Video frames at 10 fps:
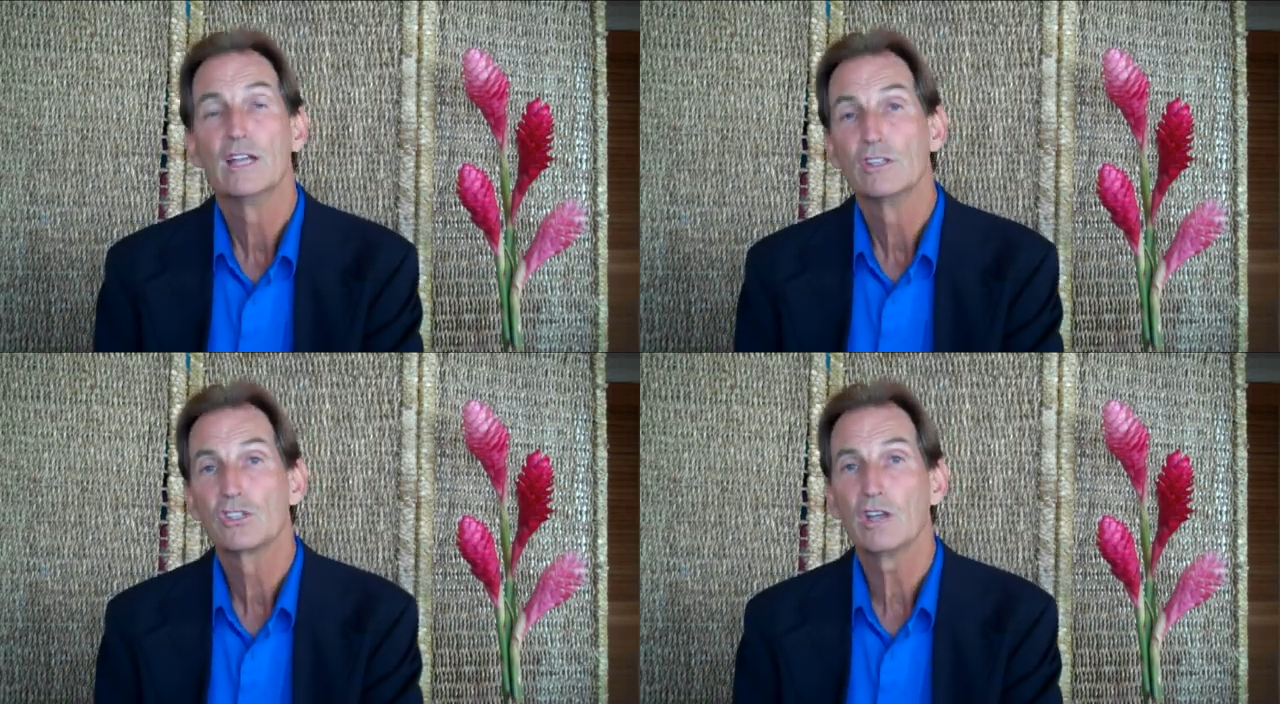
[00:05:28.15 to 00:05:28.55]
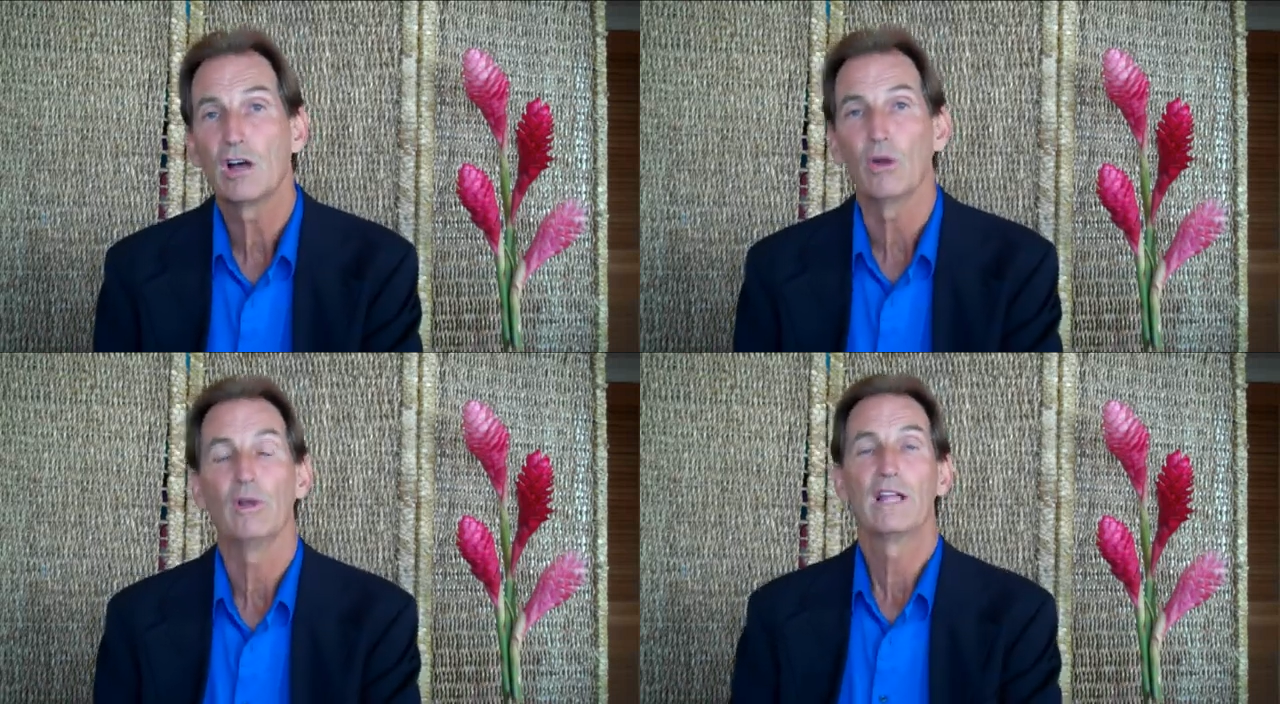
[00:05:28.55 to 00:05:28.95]

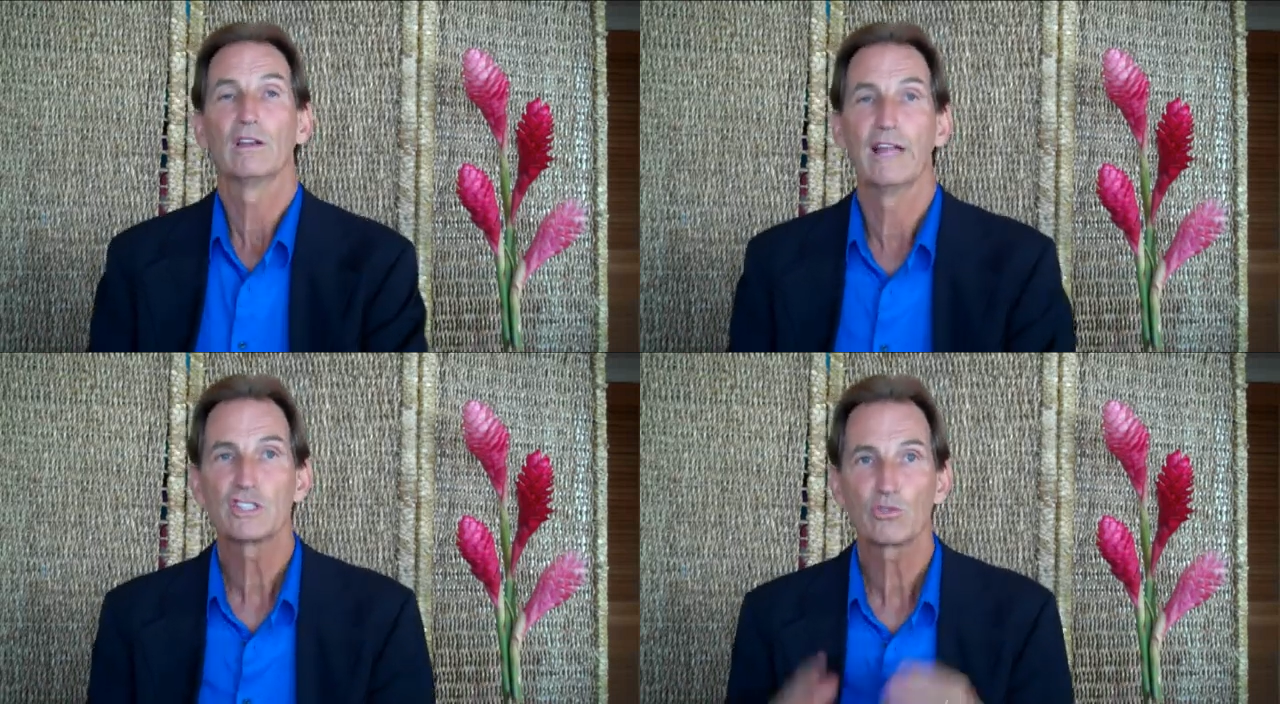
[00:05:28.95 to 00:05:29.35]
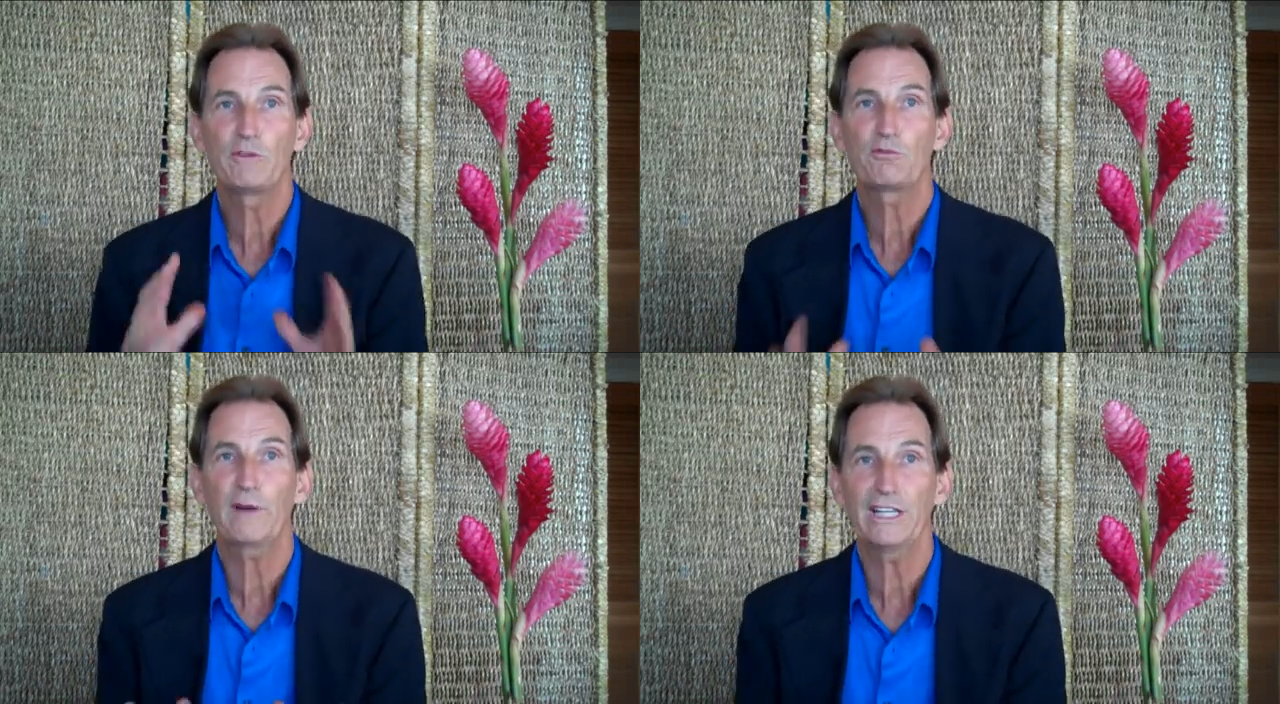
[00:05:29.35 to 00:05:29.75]
So let's
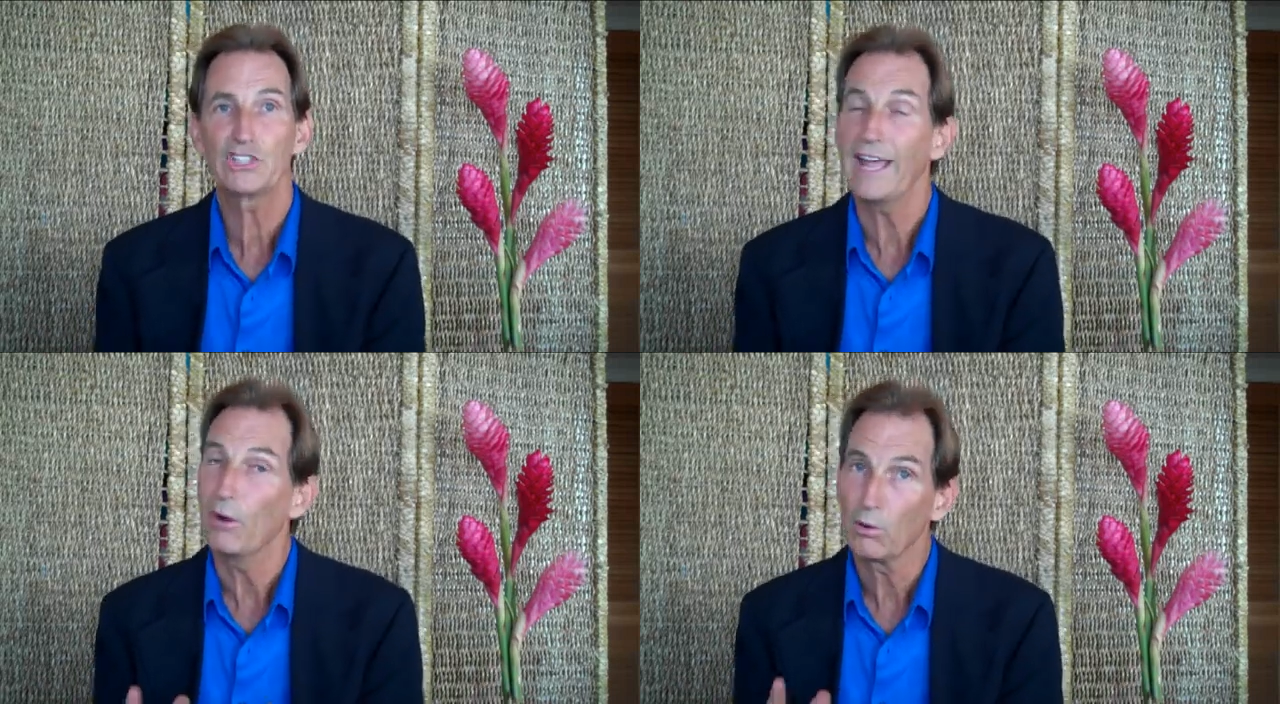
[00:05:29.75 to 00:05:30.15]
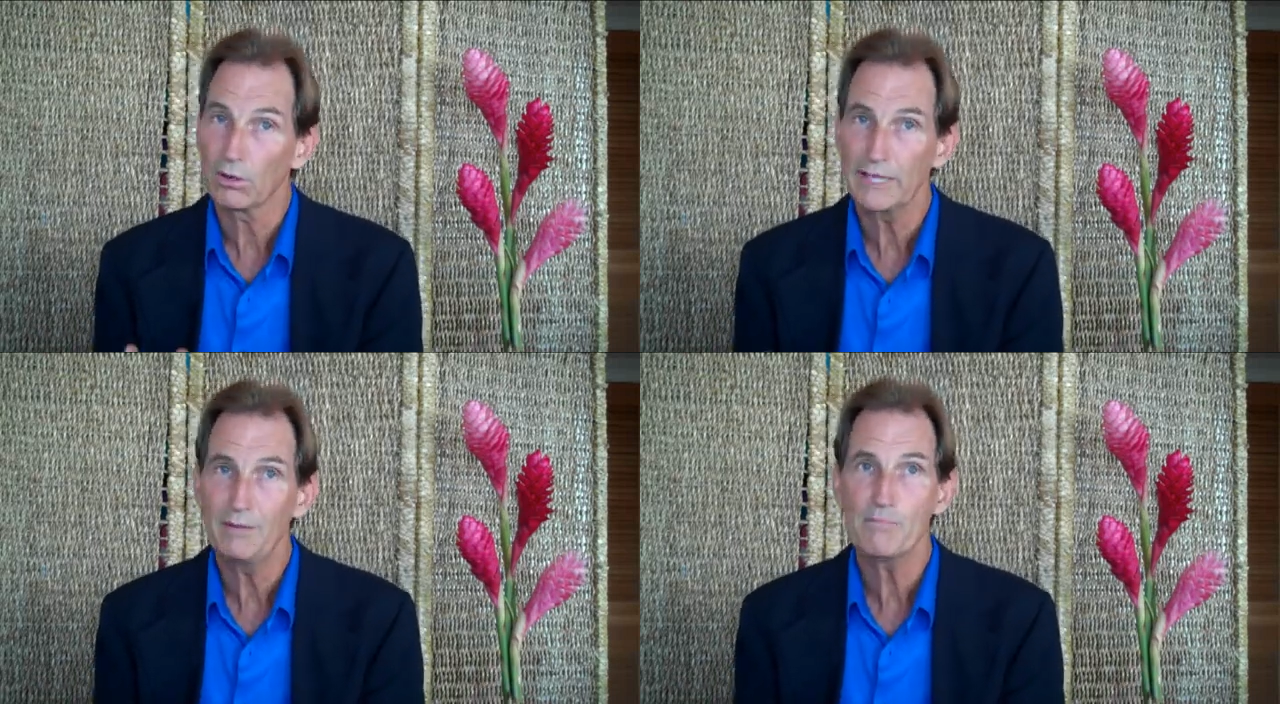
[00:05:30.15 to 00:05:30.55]
refresh that
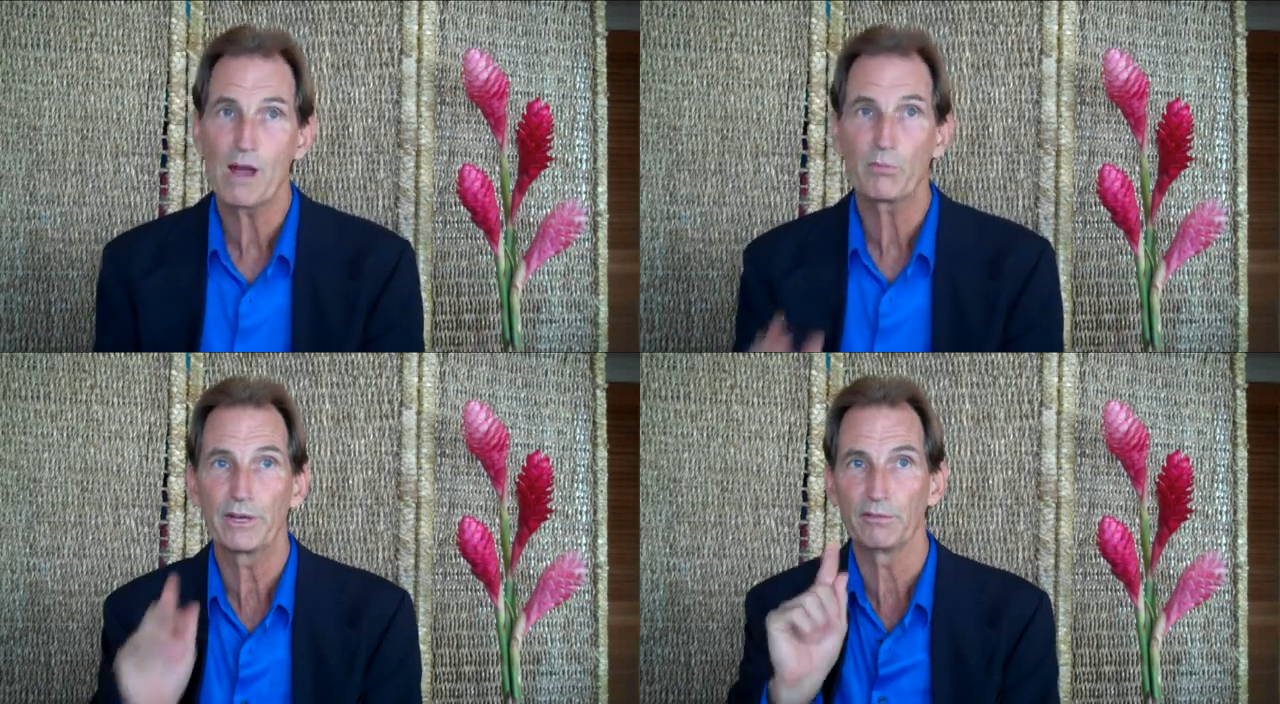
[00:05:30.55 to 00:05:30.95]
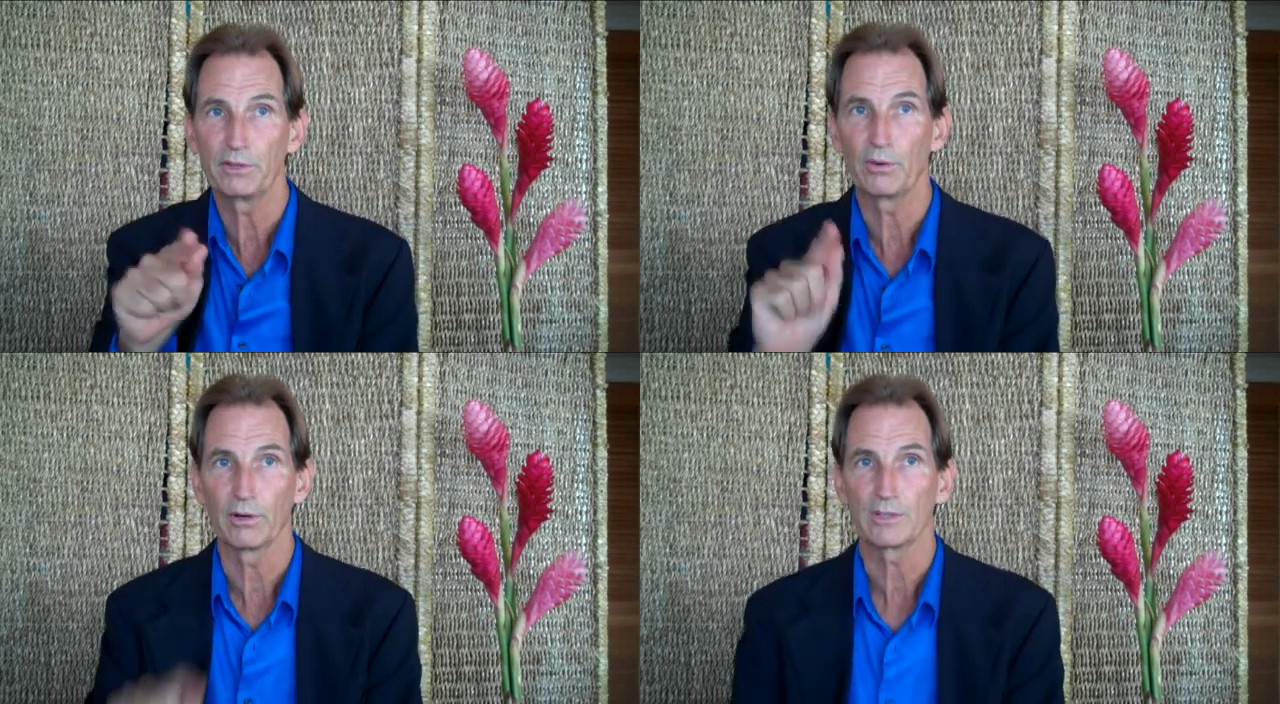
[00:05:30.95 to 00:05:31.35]
working memory of
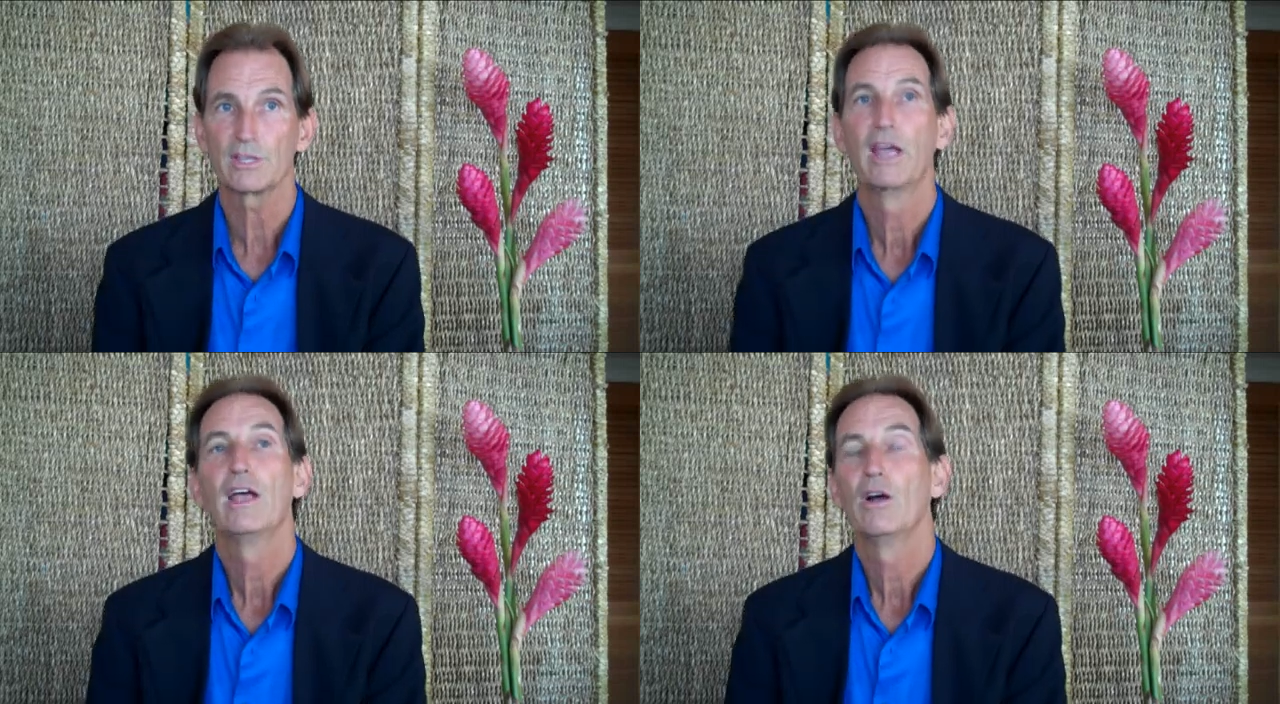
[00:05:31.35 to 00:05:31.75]
yours.